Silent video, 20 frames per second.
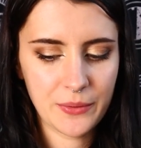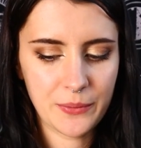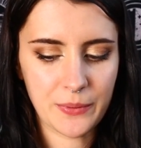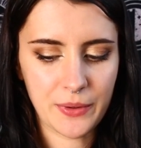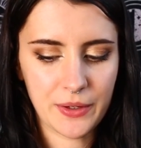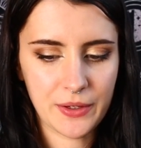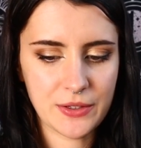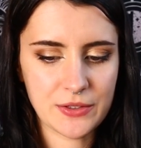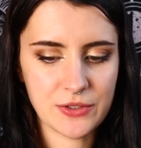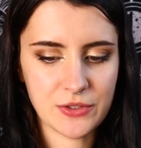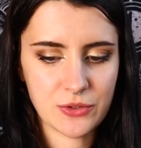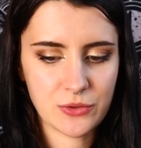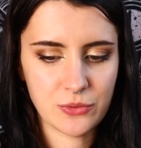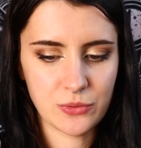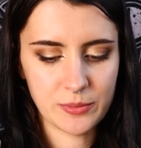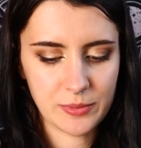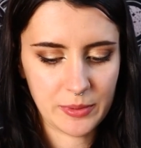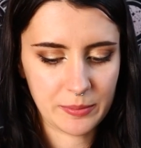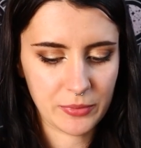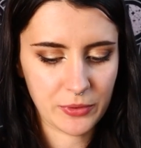What is
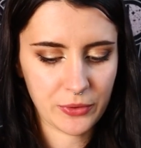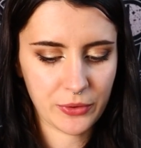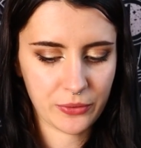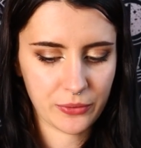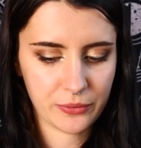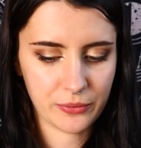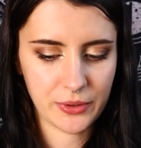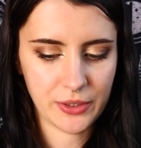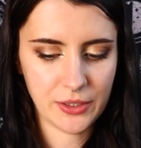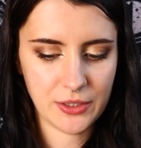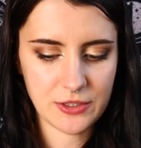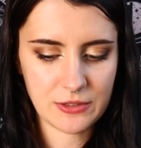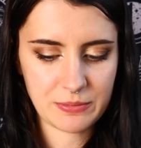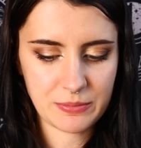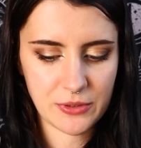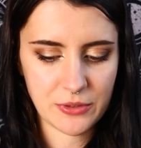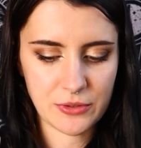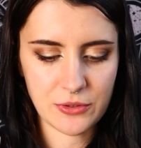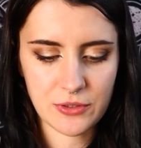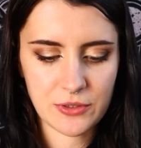group number three's
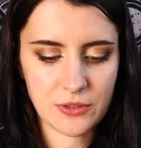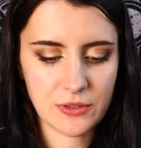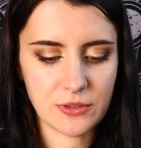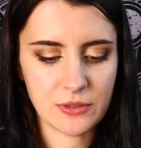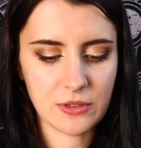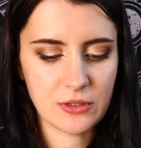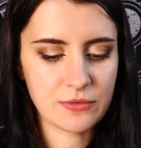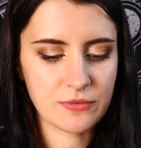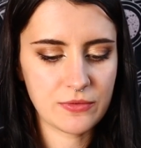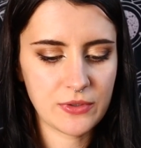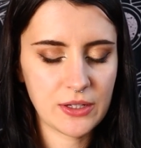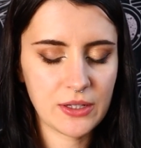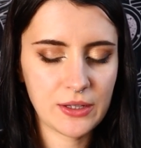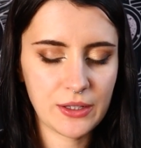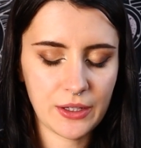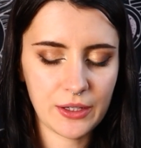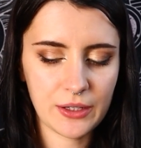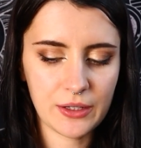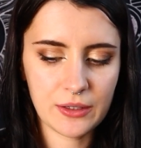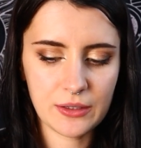person's
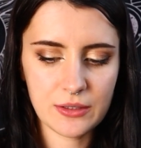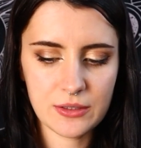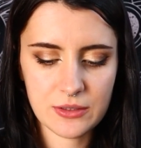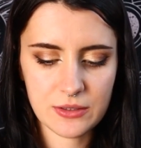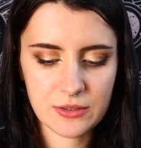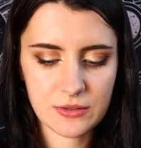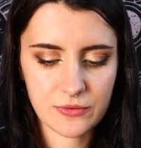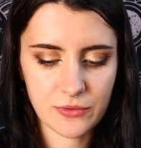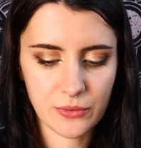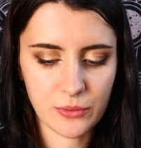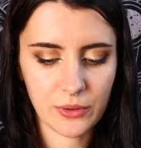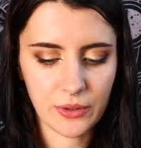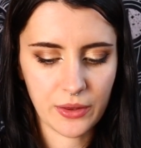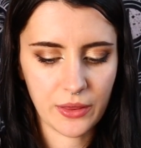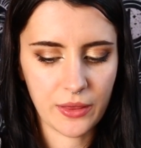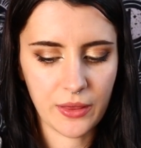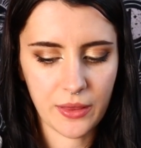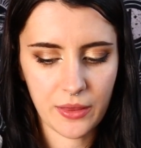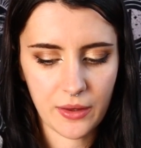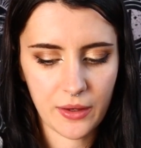feelings for
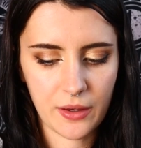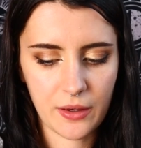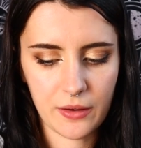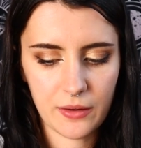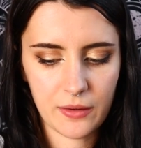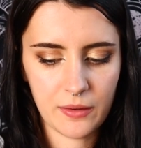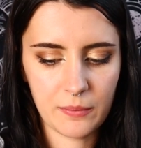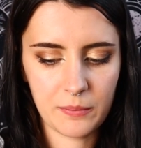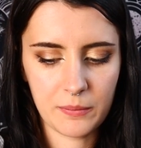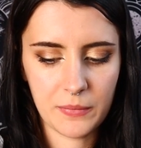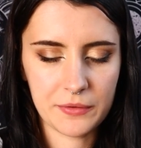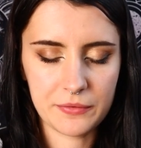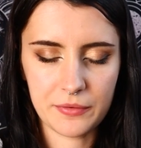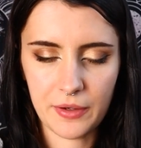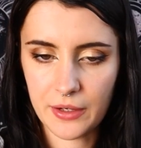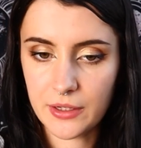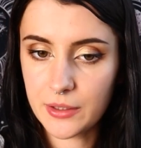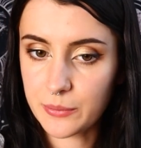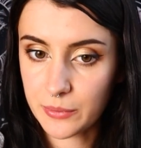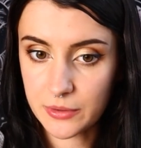them, if
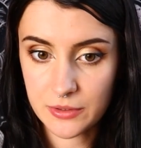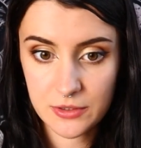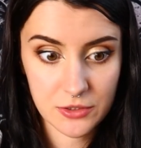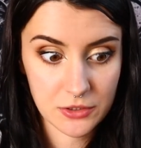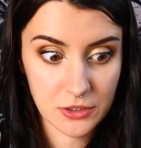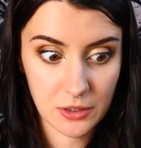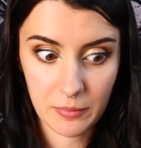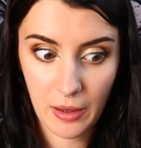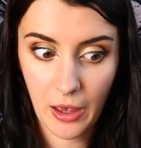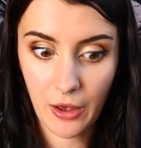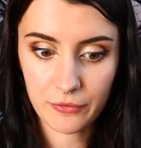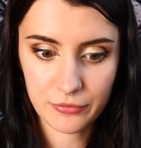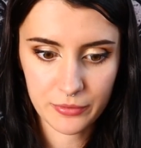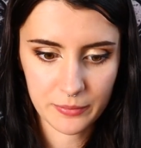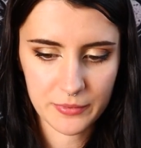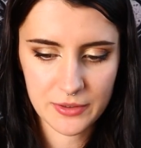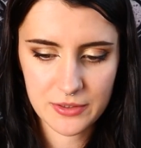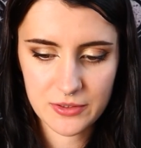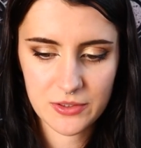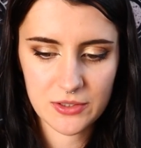any wants to come out
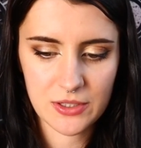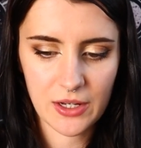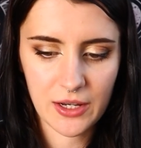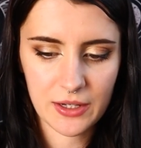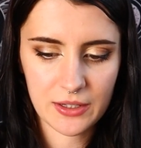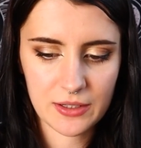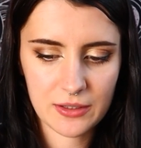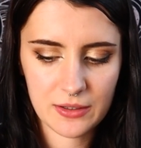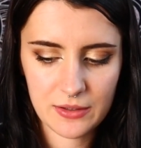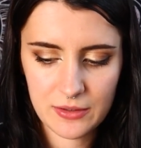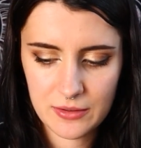from this deck?